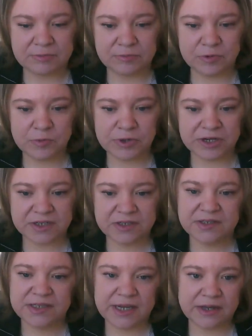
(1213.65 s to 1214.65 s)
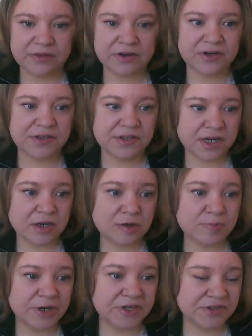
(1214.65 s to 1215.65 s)
work together to help
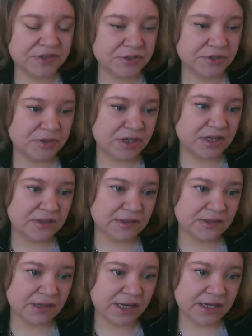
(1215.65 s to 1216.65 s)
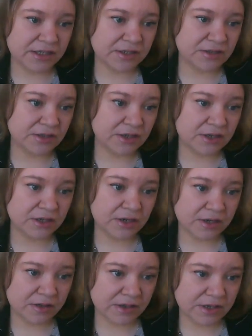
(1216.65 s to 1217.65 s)
our students and our
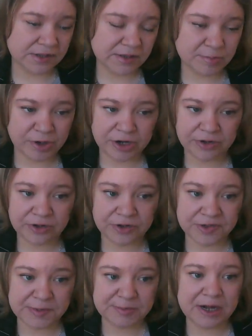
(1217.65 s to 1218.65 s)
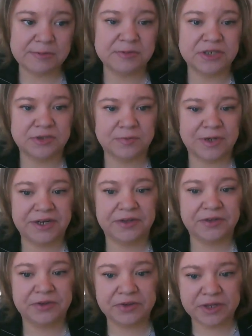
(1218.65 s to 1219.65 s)
colleagues and partners publish
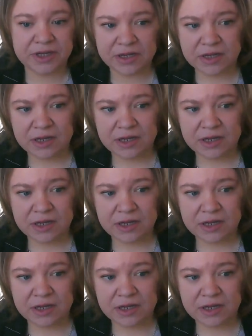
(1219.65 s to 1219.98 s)
regularly